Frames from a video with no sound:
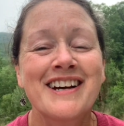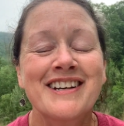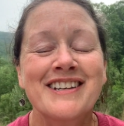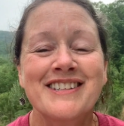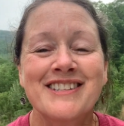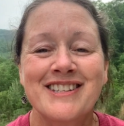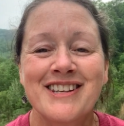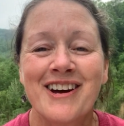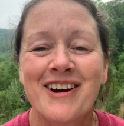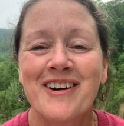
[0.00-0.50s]

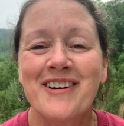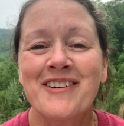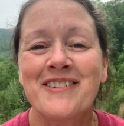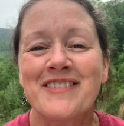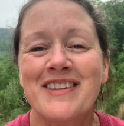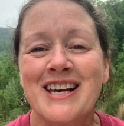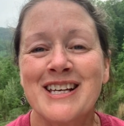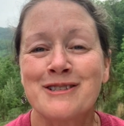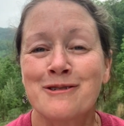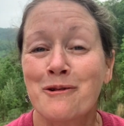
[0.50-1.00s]
So
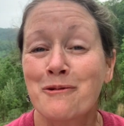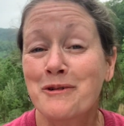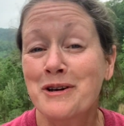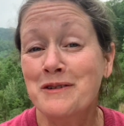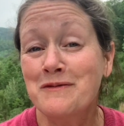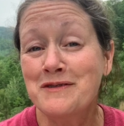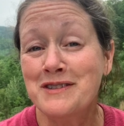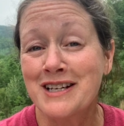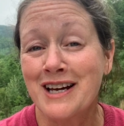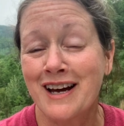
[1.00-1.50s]
that's what
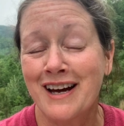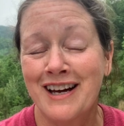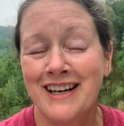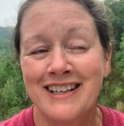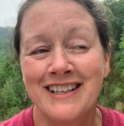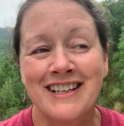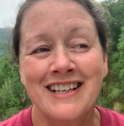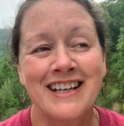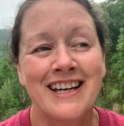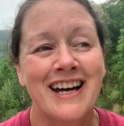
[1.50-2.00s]
we've
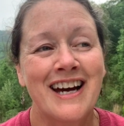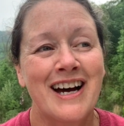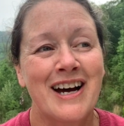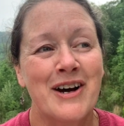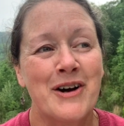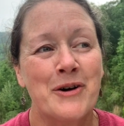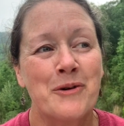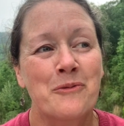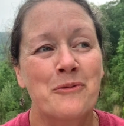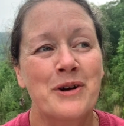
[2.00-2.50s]
done.
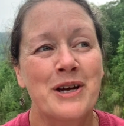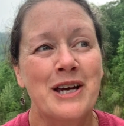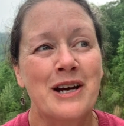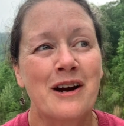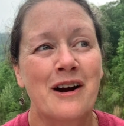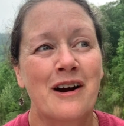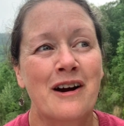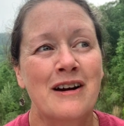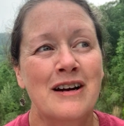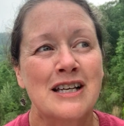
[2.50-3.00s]
We
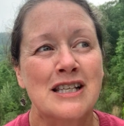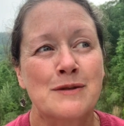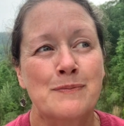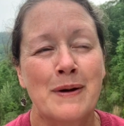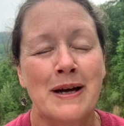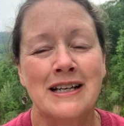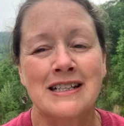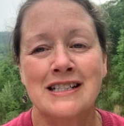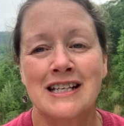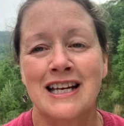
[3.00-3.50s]
are
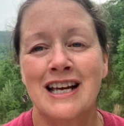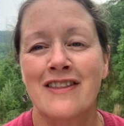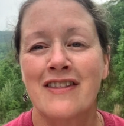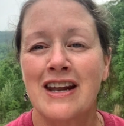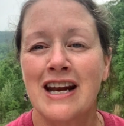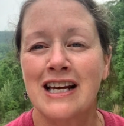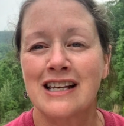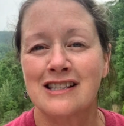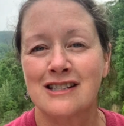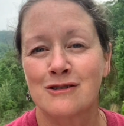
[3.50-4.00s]
expecting in
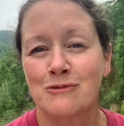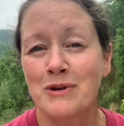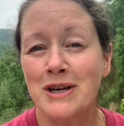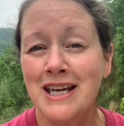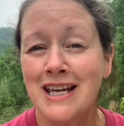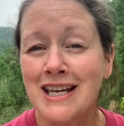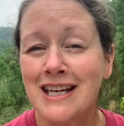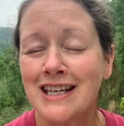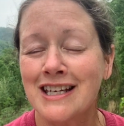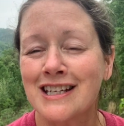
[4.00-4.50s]
the next
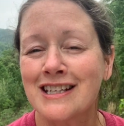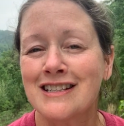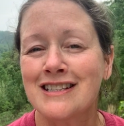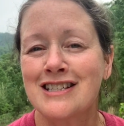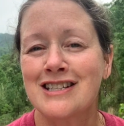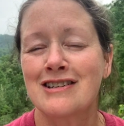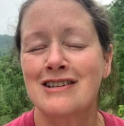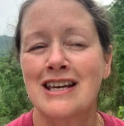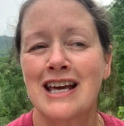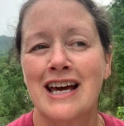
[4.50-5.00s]
week
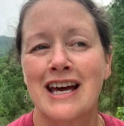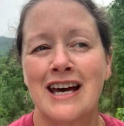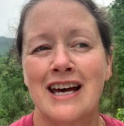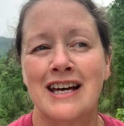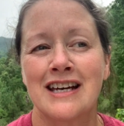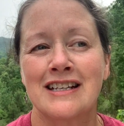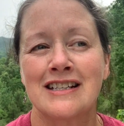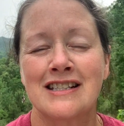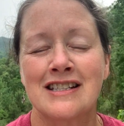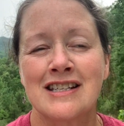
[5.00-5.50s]
to
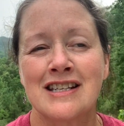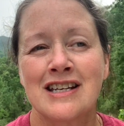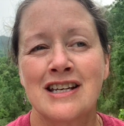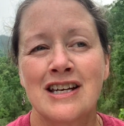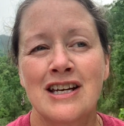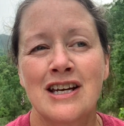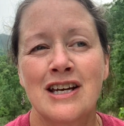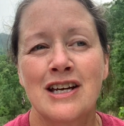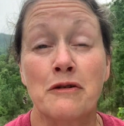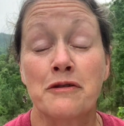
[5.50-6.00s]
get
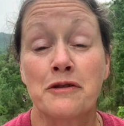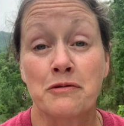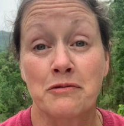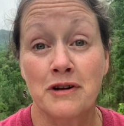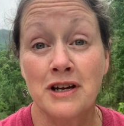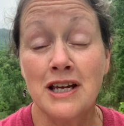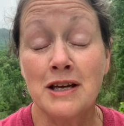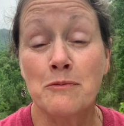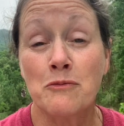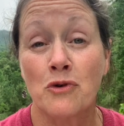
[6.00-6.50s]

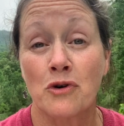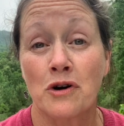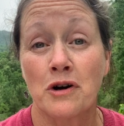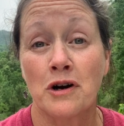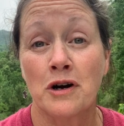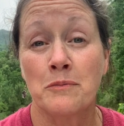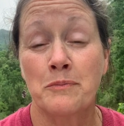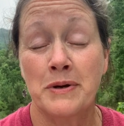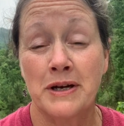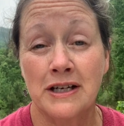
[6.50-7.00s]
3
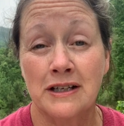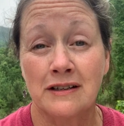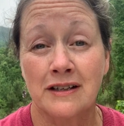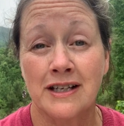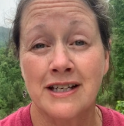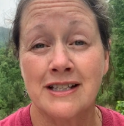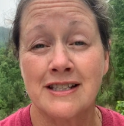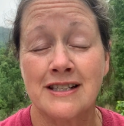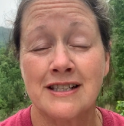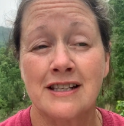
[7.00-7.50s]
more
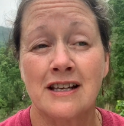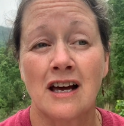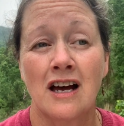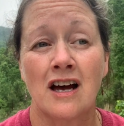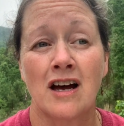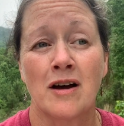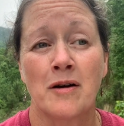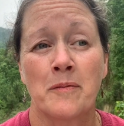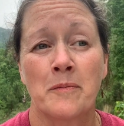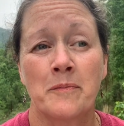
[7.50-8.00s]
piglets
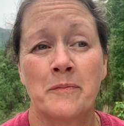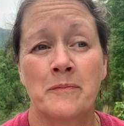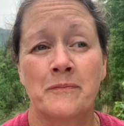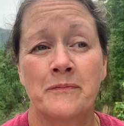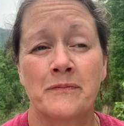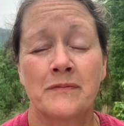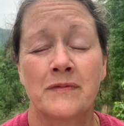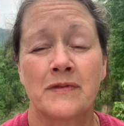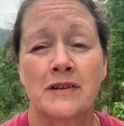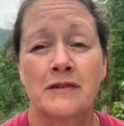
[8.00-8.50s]

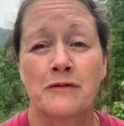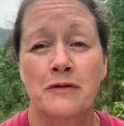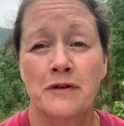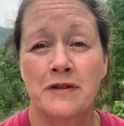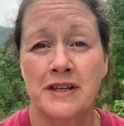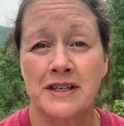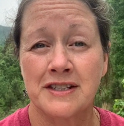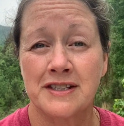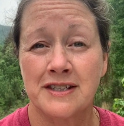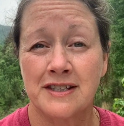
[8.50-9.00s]
for
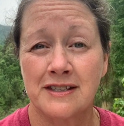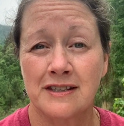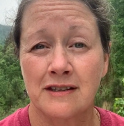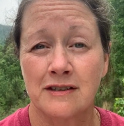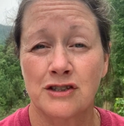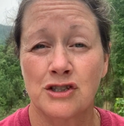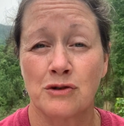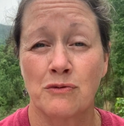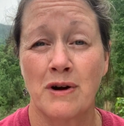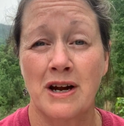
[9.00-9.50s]
this
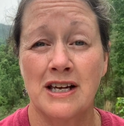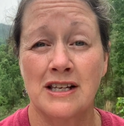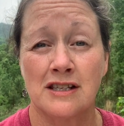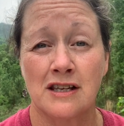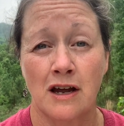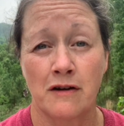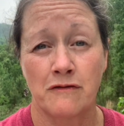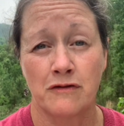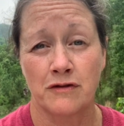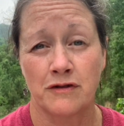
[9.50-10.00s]
to raise
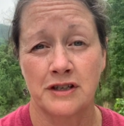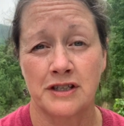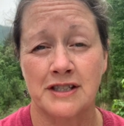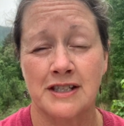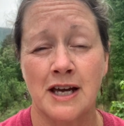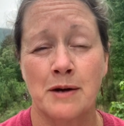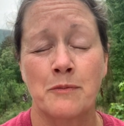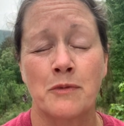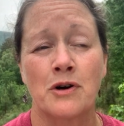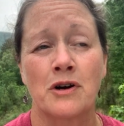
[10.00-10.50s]
over the
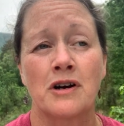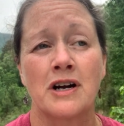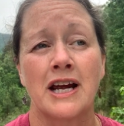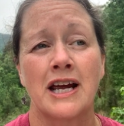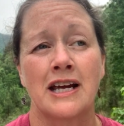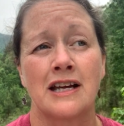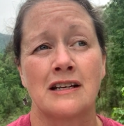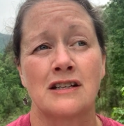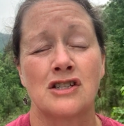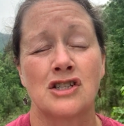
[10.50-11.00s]
summer
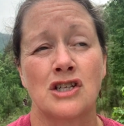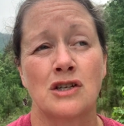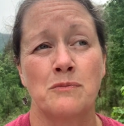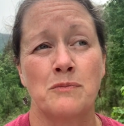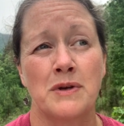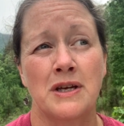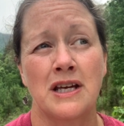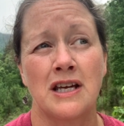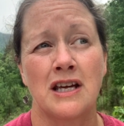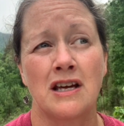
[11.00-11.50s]
and to
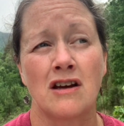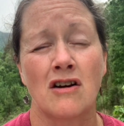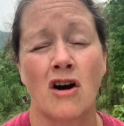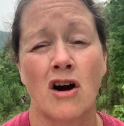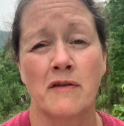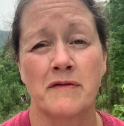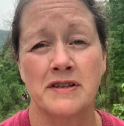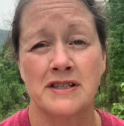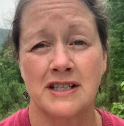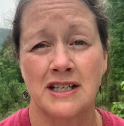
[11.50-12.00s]
be
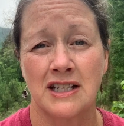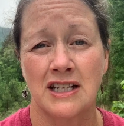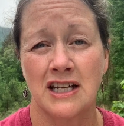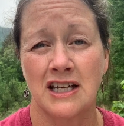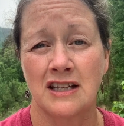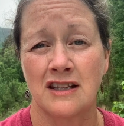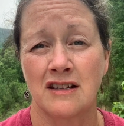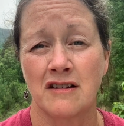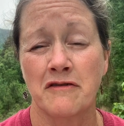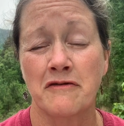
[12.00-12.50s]
harvested
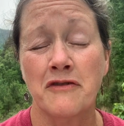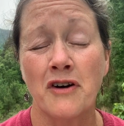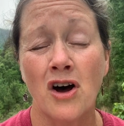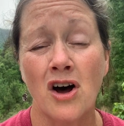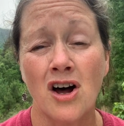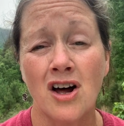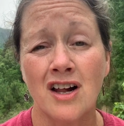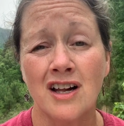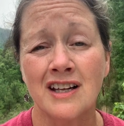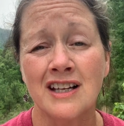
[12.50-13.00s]
in the
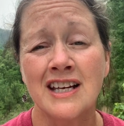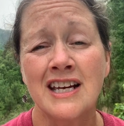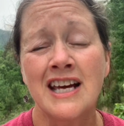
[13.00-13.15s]
fall.